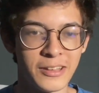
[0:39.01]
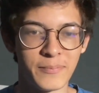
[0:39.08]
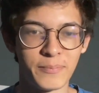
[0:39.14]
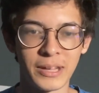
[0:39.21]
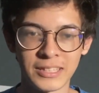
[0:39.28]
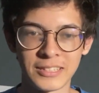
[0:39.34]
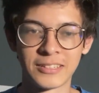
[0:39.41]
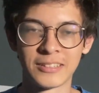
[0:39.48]

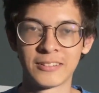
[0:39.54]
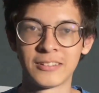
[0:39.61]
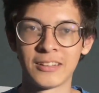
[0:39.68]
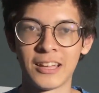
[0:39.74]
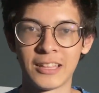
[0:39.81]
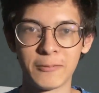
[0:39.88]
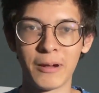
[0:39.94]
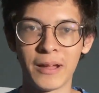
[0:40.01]
But
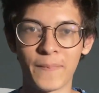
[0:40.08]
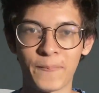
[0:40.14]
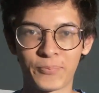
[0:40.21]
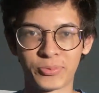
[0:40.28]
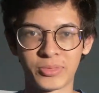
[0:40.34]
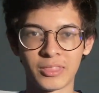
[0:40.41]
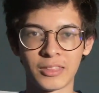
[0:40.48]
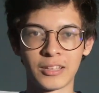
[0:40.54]
anyway,
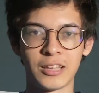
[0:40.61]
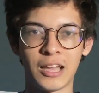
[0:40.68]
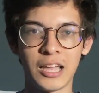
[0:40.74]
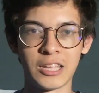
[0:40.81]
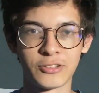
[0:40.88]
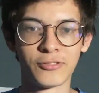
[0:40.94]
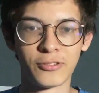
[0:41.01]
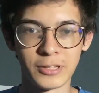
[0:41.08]

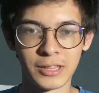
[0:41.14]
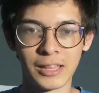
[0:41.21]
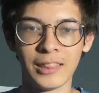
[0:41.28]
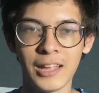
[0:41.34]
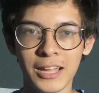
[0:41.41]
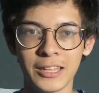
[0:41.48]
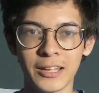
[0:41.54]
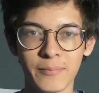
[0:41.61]
as for the
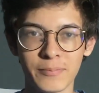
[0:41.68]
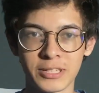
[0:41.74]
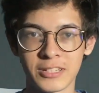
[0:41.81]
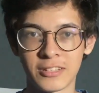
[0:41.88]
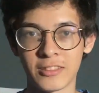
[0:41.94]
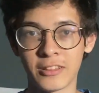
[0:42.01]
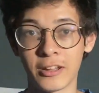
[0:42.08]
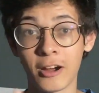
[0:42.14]
lineups,
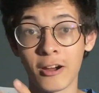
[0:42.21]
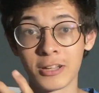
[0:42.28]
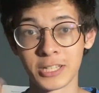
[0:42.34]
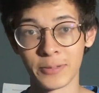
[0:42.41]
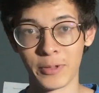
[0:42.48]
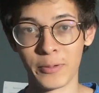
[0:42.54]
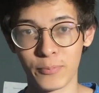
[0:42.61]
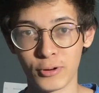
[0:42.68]
there are
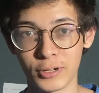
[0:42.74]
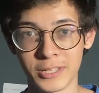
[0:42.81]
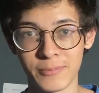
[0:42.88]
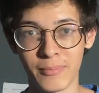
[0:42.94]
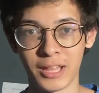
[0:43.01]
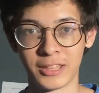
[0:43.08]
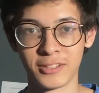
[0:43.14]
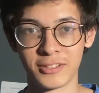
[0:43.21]
some important
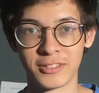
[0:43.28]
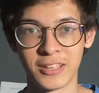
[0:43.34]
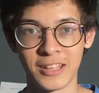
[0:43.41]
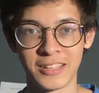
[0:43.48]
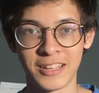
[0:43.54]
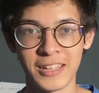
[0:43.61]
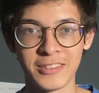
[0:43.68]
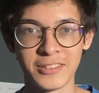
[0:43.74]
matters to
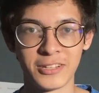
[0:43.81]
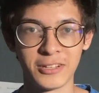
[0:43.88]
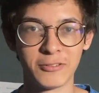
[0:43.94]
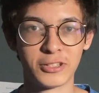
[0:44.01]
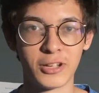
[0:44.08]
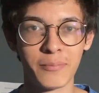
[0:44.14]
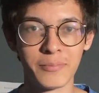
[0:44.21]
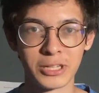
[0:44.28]
attend to.
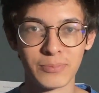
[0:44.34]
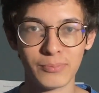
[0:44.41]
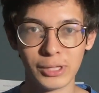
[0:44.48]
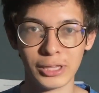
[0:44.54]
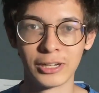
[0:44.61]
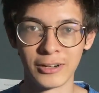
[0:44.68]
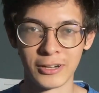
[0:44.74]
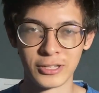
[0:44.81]
Thomas
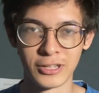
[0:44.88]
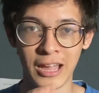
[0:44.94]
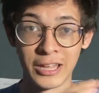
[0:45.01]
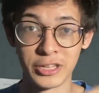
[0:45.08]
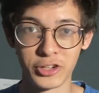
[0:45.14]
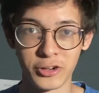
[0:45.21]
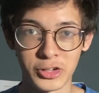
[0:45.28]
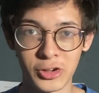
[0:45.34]
Muller and
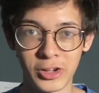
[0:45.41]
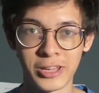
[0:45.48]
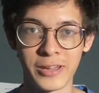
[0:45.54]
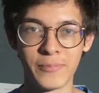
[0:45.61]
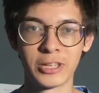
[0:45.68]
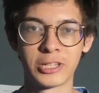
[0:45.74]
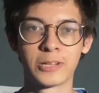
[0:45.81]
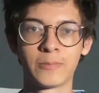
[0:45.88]
Joshua
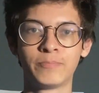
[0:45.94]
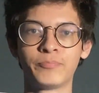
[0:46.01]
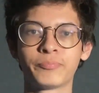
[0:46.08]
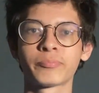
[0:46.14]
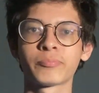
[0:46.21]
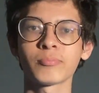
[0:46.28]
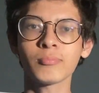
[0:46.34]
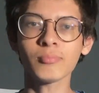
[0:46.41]
Kimmich
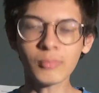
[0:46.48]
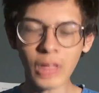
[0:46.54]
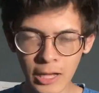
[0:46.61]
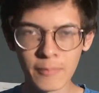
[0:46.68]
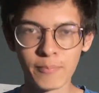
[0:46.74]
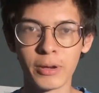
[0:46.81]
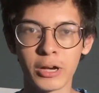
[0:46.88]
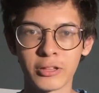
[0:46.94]

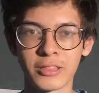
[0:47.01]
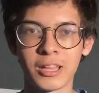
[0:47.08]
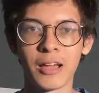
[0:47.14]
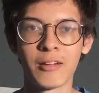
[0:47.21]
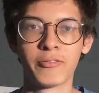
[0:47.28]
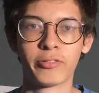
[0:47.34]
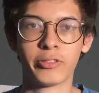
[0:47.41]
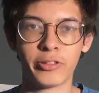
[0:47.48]
both
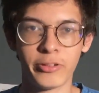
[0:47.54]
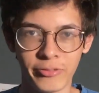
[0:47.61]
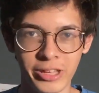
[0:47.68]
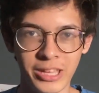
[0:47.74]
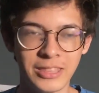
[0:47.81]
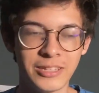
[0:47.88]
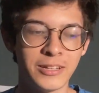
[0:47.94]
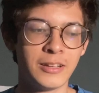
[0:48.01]
have the
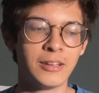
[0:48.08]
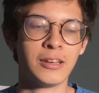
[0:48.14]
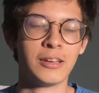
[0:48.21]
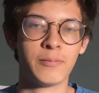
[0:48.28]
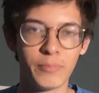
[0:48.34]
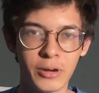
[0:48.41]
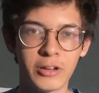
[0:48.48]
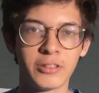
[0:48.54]
vid,
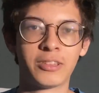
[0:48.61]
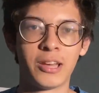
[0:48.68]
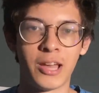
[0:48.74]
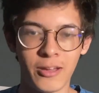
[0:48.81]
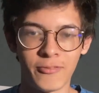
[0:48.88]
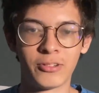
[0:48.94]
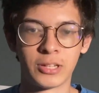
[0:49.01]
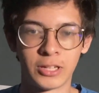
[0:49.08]
both
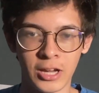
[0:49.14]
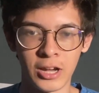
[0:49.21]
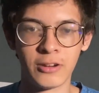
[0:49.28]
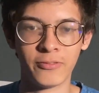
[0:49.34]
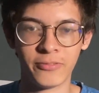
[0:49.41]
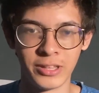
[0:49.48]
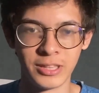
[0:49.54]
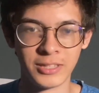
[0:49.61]
have
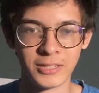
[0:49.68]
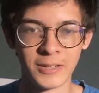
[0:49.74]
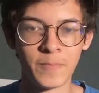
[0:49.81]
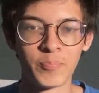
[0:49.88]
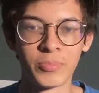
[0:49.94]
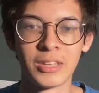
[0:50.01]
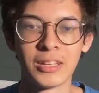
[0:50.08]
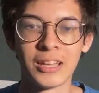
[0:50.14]
COVID,
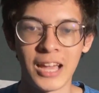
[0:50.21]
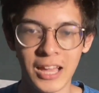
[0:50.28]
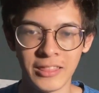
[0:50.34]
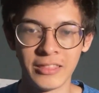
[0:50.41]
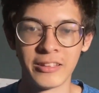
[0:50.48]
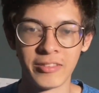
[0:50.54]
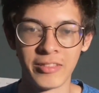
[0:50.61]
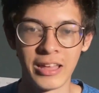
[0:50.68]

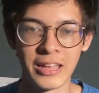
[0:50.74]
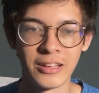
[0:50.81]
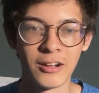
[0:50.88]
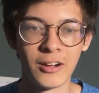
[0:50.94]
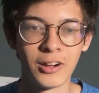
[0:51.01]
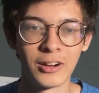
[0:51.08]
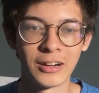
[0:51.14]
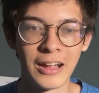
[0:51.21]
and they
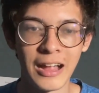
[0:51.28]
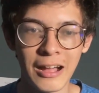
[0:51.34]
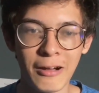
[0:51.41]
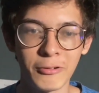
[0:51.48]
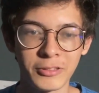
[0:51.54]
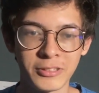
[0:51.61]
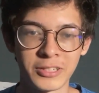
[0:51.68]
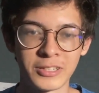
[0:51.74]
are
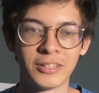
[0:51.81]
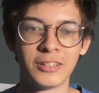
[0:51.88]
out.